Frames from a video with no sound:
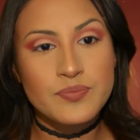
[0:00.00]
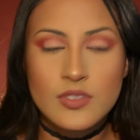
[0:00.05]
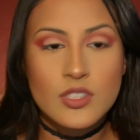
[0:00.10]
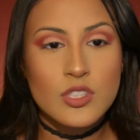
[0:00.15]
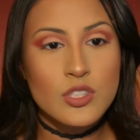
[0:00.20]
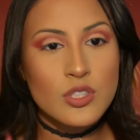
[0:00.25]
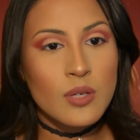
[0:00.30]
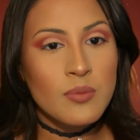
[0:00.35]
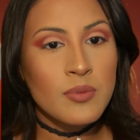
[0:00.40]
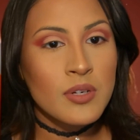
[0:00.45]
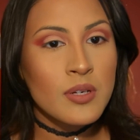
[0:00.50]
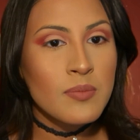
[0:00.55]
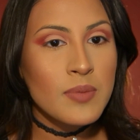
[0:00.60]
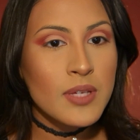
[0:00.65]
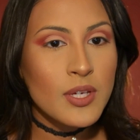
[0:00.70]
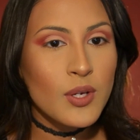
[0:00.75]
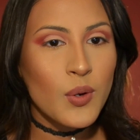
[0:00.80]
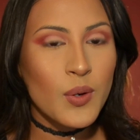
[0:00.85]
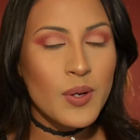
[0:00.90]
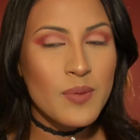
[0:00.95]
So I'm gonna be
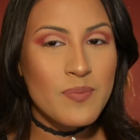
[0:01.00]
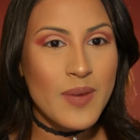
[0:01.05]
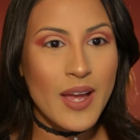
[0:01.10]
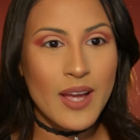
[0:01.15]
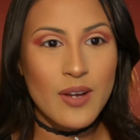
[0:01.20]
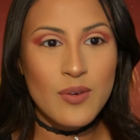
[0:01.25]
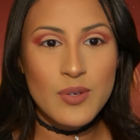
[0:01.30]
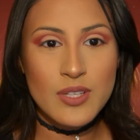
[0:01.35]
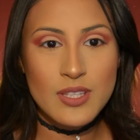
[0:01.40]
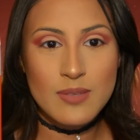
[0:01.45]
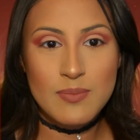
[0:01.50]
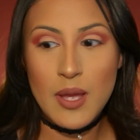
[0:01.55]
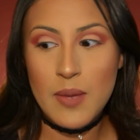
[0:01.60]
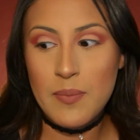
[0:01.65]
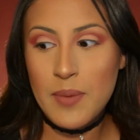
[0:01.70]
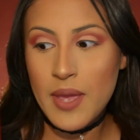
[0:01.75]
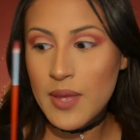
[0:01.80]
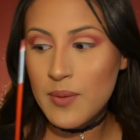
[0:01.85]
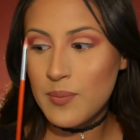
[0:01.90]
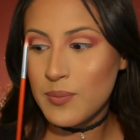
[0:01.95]
going back with my
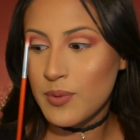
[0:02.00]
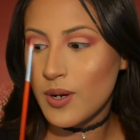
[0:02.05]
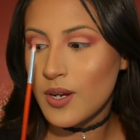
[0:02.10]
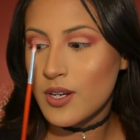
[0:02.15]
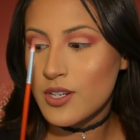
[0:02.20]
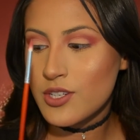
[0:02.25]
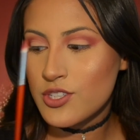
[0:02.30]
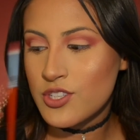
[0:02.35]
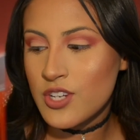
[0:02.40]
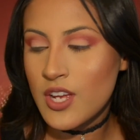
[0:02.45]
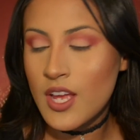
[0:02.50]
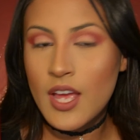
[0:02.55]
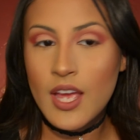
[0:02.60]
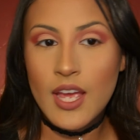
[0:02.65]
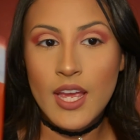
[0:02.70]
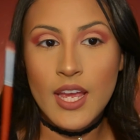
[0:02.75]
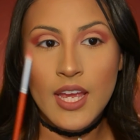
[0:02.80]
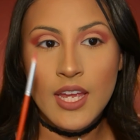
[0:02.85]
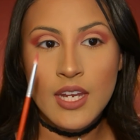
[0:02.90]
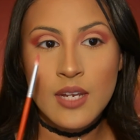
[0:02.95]
paintbrush
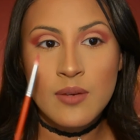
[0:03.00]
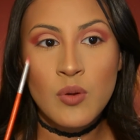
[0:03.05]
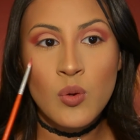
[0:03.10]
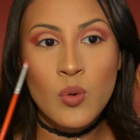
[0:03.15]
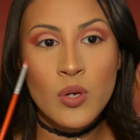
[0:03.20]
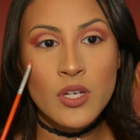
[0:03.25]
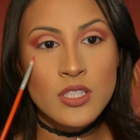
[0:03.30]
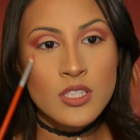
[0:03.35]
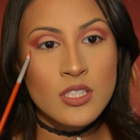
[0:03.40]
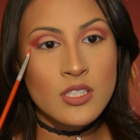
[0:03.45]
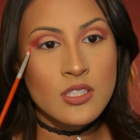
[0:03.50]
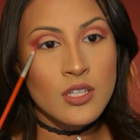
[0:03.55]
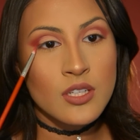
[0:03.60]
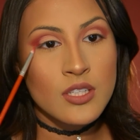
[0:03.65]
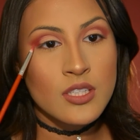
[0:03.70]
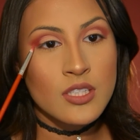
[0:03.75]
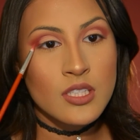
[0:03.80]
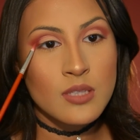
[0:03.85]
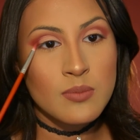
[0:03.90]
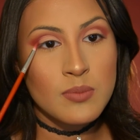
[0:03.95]
and I'm going to
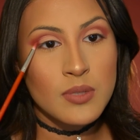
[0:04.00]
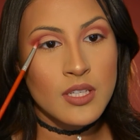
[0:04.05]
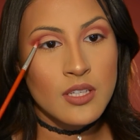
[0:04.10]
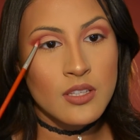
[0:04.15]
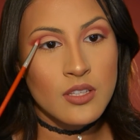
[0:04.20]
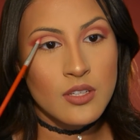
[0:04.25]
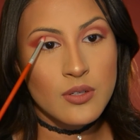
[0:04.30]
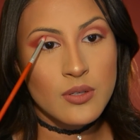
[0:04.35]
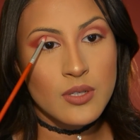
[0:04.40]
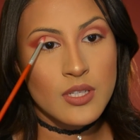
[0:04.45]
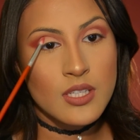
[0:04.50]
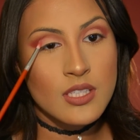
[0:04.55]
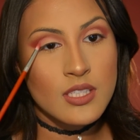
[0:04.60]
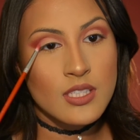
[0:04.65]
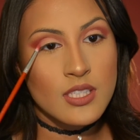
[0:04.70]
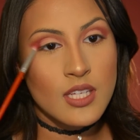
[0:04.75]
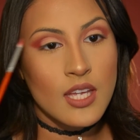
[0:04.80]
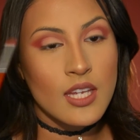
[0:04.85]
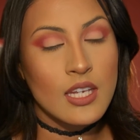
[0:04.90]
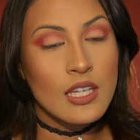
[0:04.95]
start deepening the
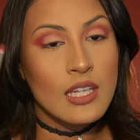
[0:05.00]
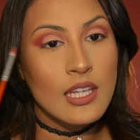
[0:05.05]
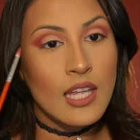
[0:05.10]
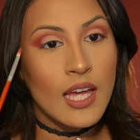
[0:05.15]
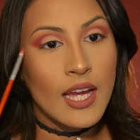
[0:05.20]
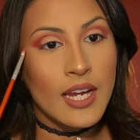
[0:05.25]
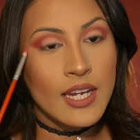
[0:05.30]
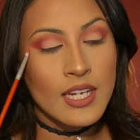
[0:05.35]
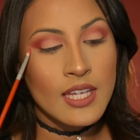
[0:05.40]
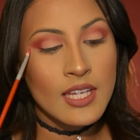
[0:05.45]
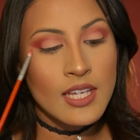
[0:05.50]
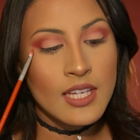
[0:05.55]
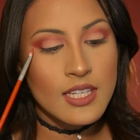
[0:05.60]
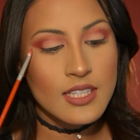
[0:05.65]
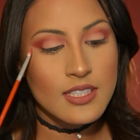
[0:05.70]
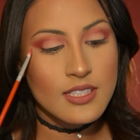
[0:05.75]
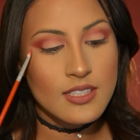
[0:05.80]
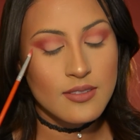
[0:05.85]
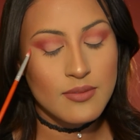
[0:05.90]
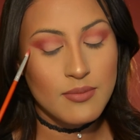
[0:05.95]
crease and lining
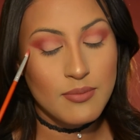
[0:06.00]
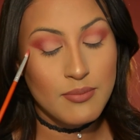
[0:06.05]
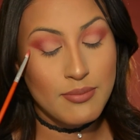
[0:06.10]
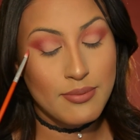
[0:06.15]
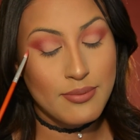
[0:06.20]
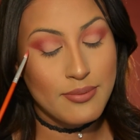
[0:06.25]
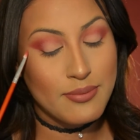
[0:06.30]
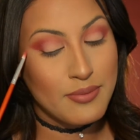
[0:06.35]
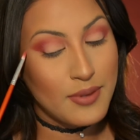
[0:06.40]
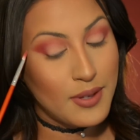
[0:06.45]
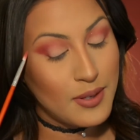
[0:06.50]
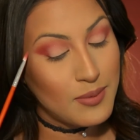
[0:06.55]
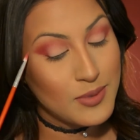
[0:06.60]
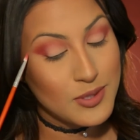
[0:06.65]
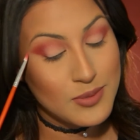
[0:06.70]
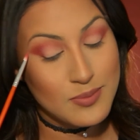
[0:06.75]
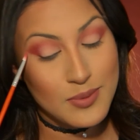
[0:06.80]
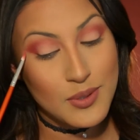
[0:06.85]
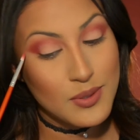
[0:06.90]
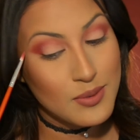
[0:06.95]
it. Pff,
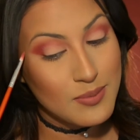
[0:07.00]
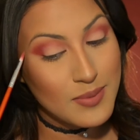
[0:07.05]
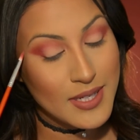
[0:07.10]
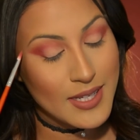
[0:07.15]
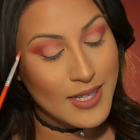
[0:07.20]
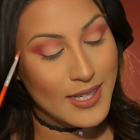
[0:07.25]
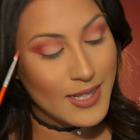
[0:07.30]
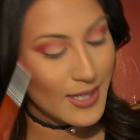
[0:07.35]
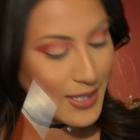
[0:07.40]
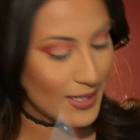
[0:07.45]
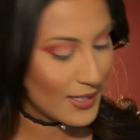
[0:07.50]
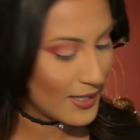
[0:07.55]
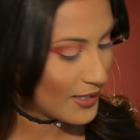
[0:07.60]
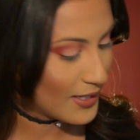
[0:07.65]
almost poked my eye.